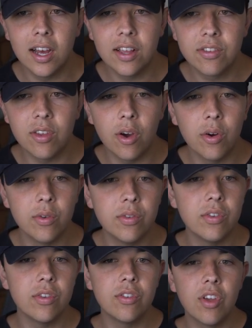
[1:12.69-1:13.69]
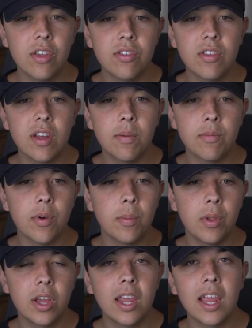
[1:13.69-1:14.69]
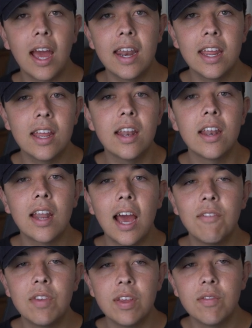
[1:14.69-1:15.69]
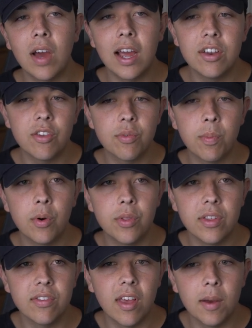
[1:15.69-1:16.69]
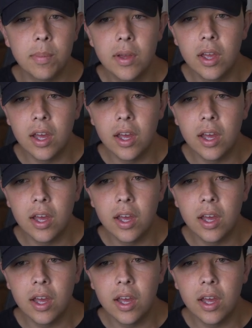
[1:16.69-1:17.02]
So just from looking at it, I just pulled this up,